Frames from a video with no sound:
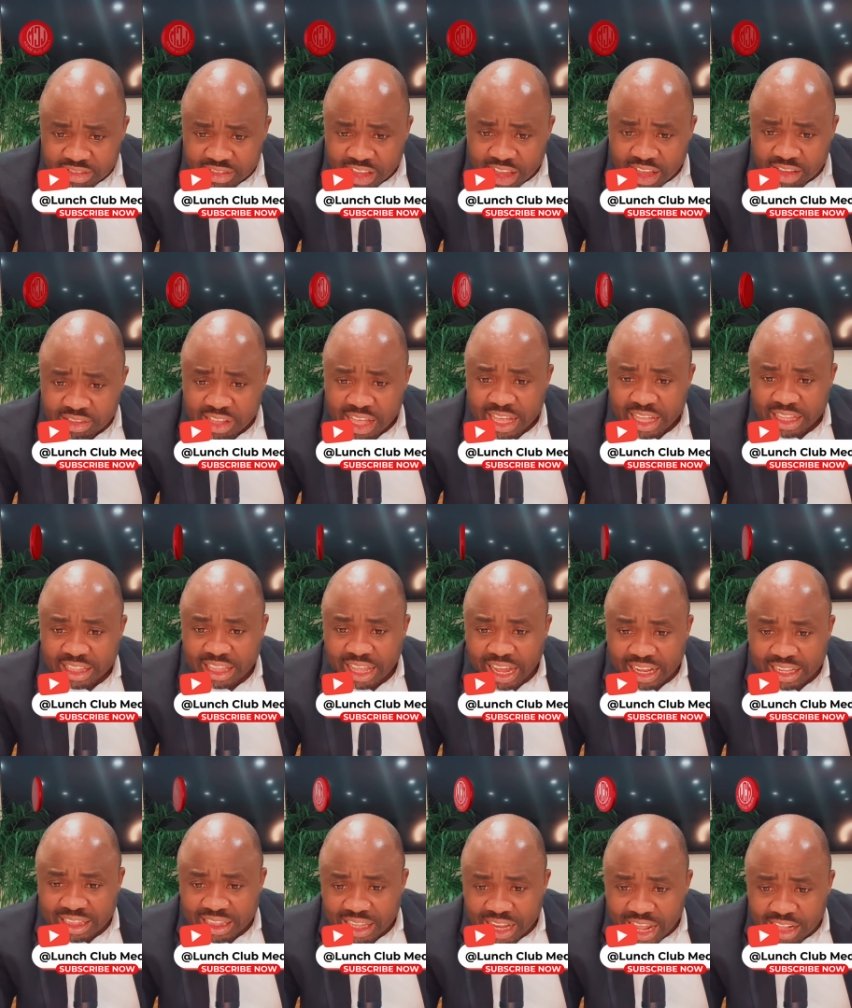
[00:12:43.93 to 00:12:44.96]
says the
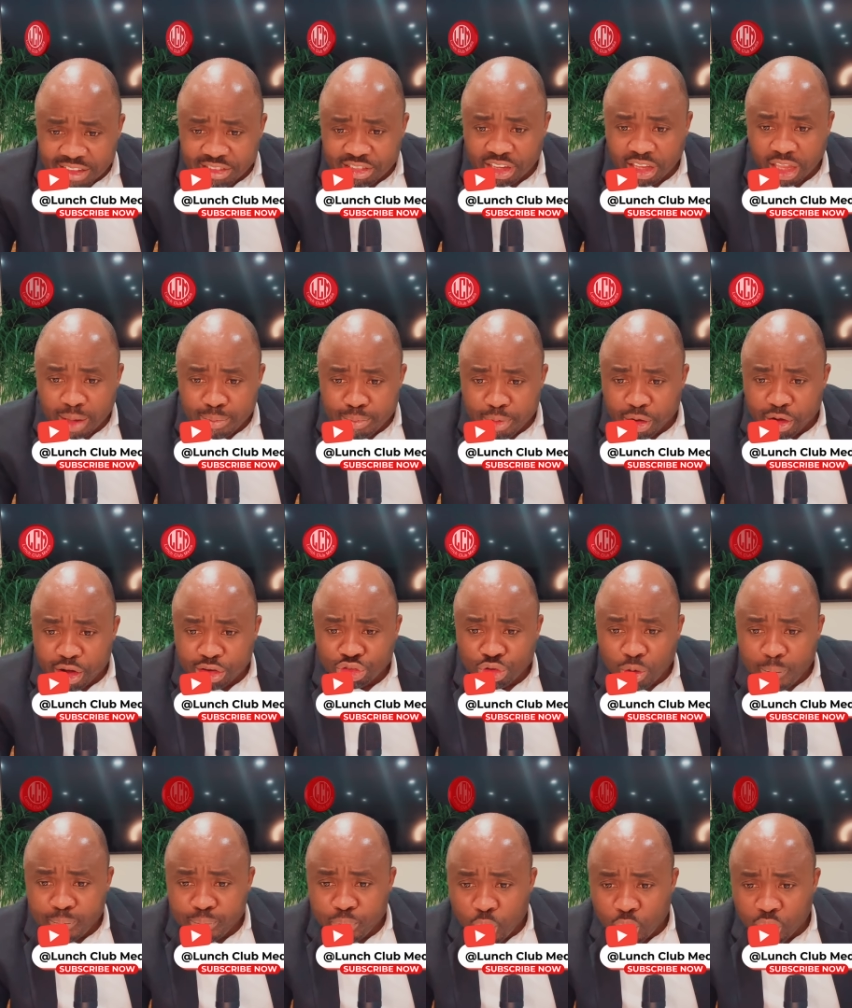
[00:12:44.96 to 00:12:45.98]
Atlantic
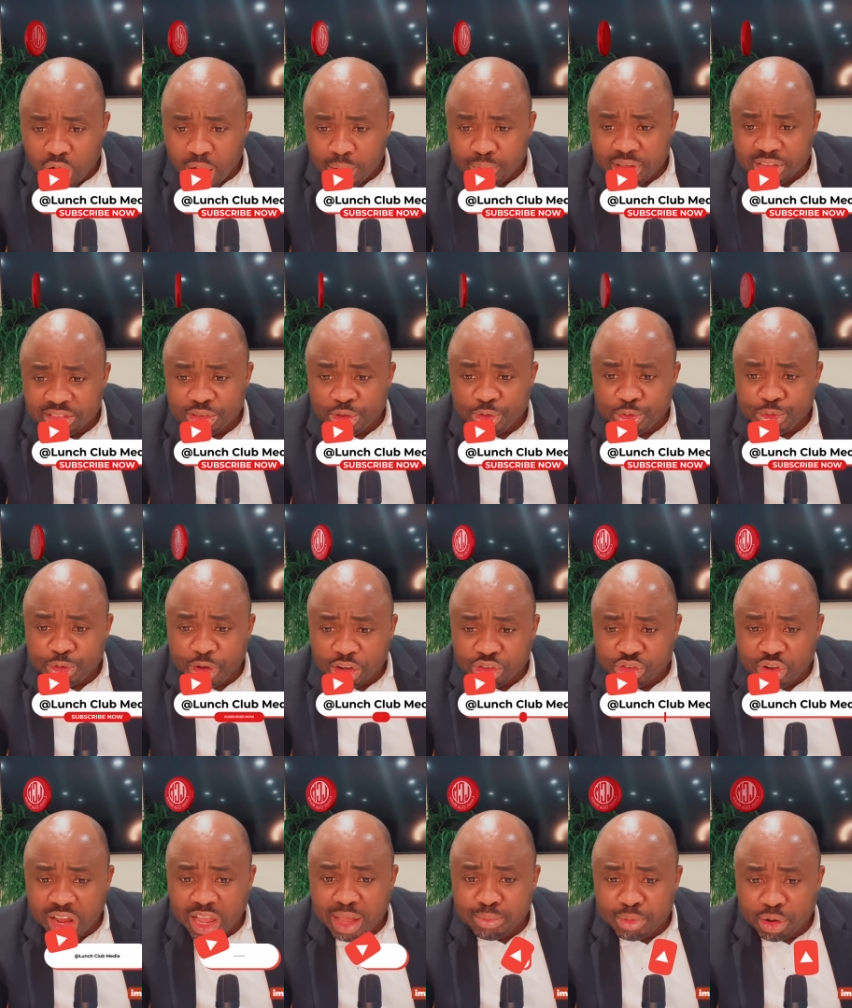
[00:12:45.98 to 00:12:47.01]
Immigration Program is a
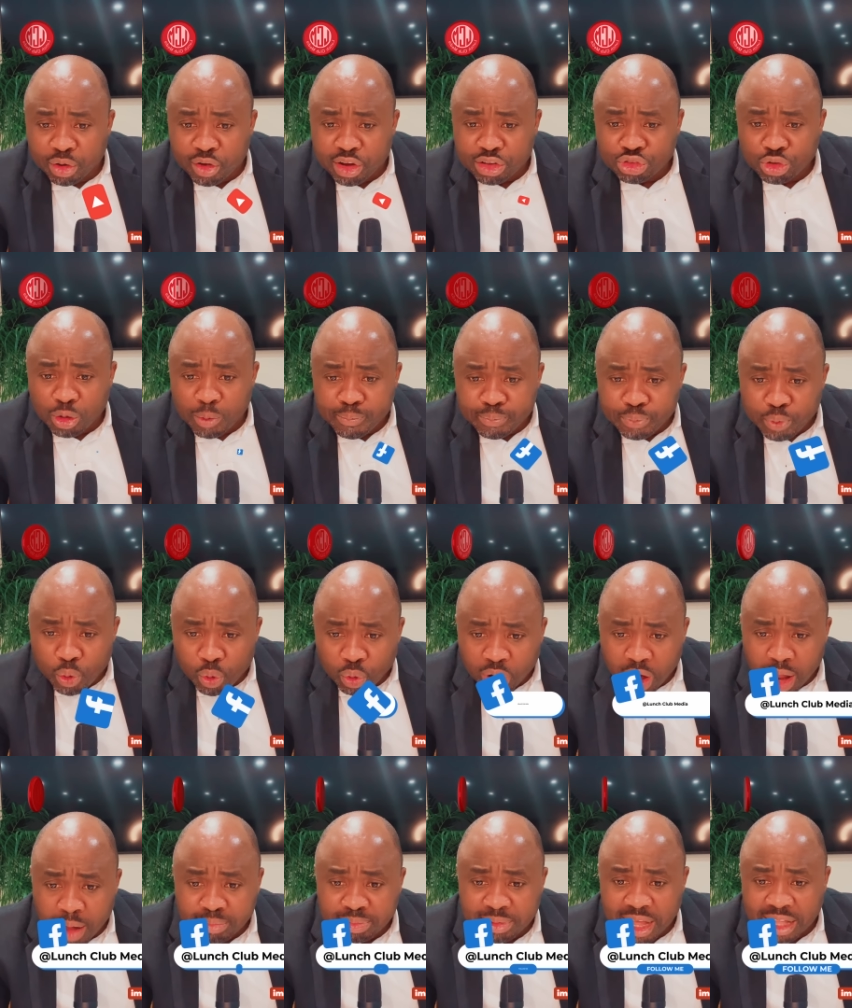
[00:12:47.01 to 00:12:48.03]
federal immigration
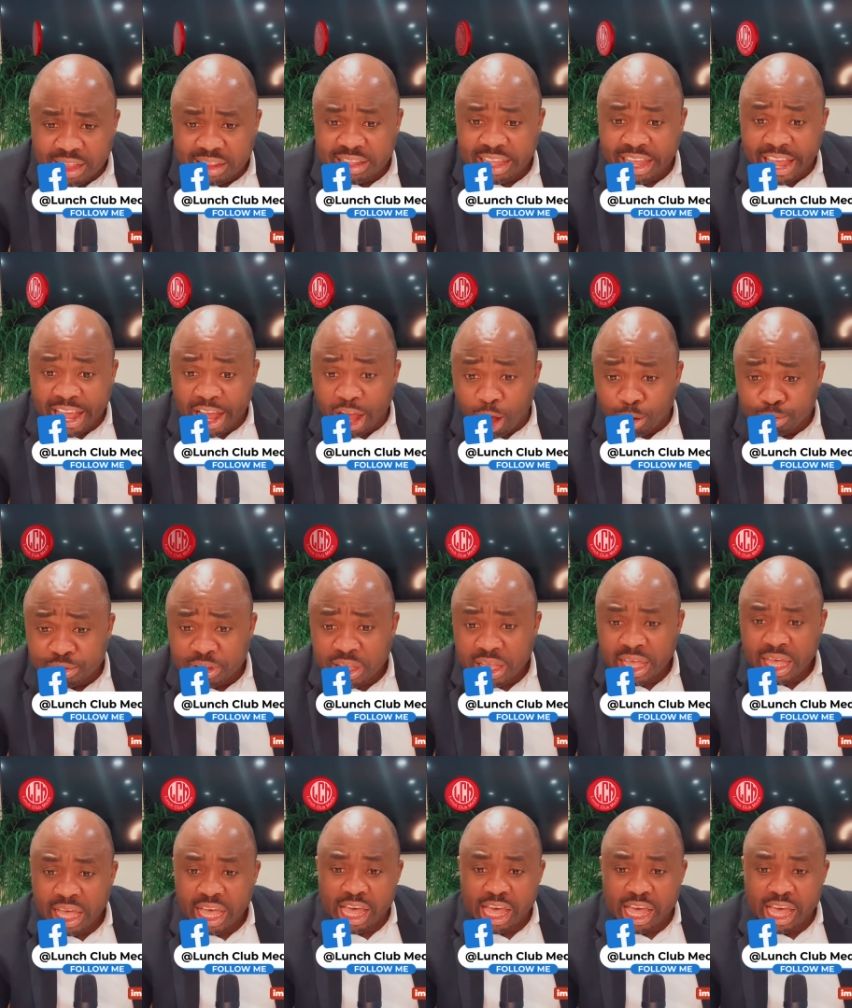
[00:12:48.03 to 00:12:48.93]
program that helps